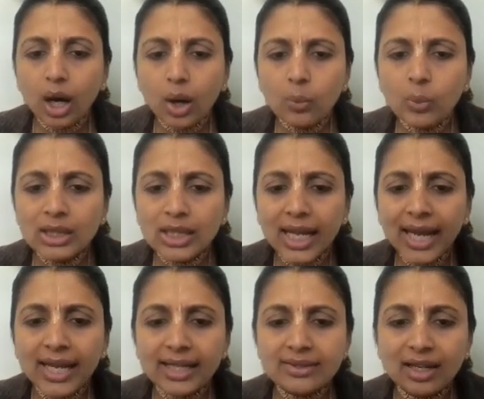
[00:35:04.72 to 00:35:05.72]
How will
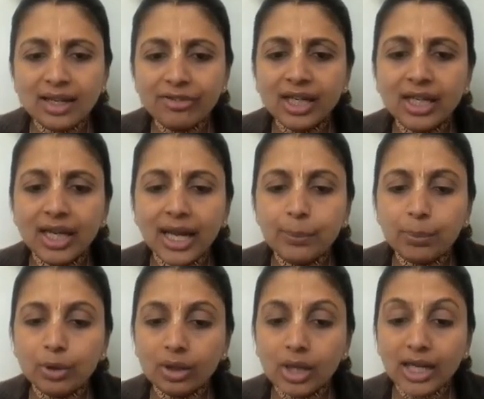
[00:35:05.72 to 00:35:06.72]
they suffering
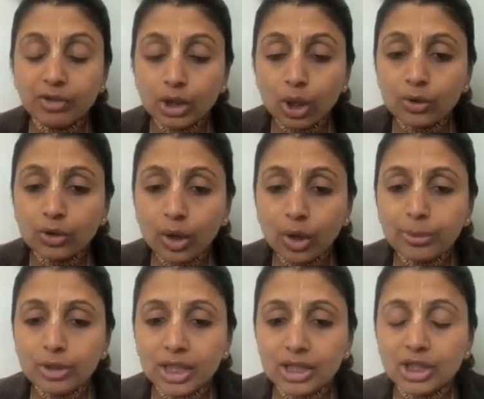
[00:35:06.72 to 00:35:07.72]
and without your
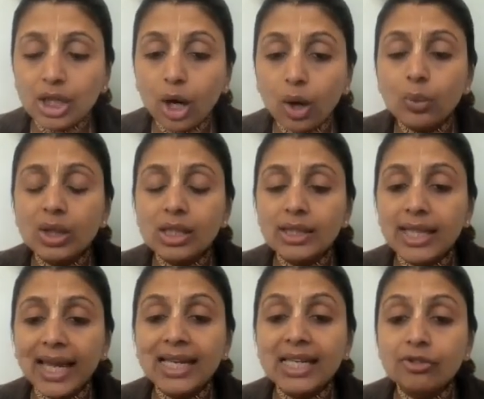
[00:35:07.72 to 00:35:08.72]
protection, how will
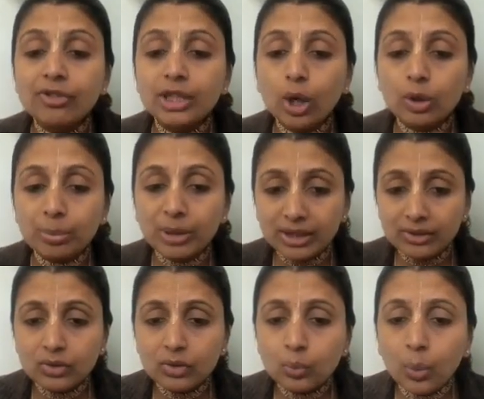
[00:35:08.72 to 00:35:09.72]
they live without me?
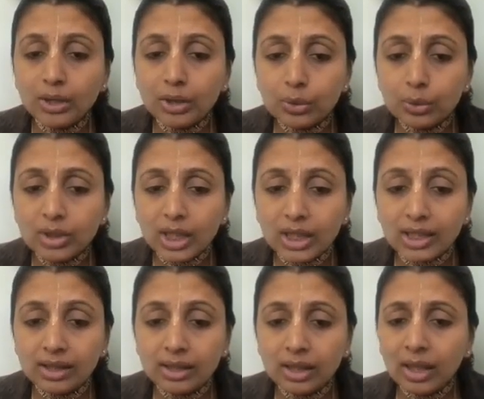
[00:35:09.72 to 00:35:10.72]
This is what you
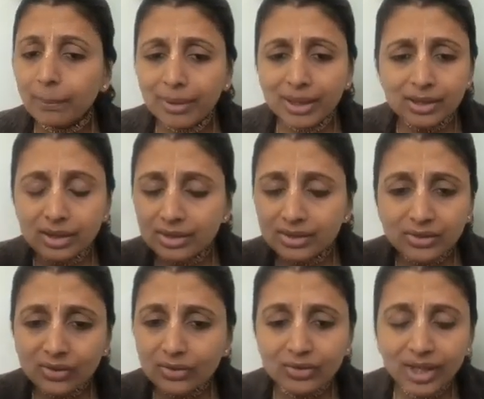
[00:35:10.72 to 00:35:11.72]
think. But
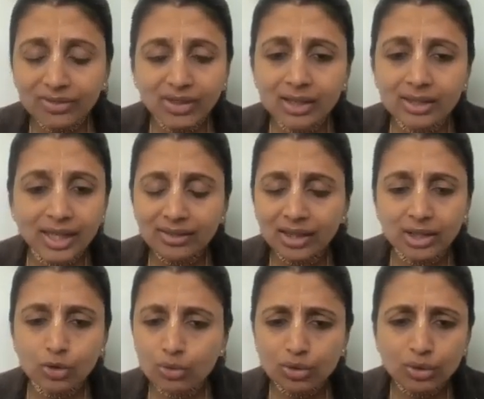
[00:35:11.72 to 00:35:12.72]
this is nothing.
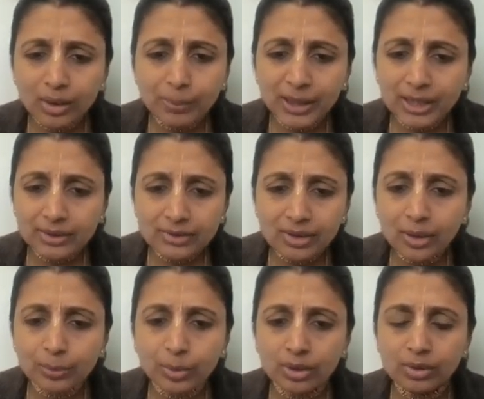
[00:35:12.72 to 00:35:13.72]
You should not be
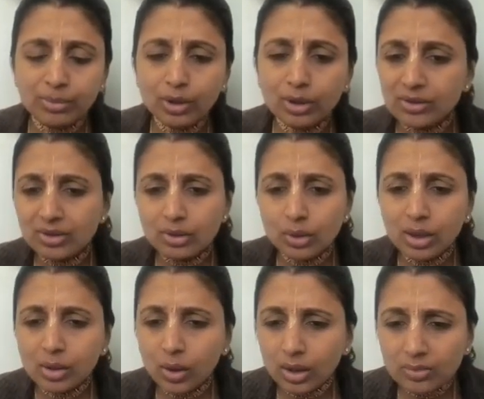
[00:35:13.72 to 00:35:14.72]
disturbed because this is
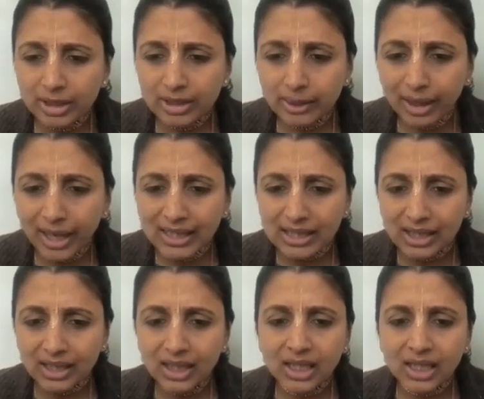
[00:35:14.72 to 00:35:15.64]
all caused by the mind.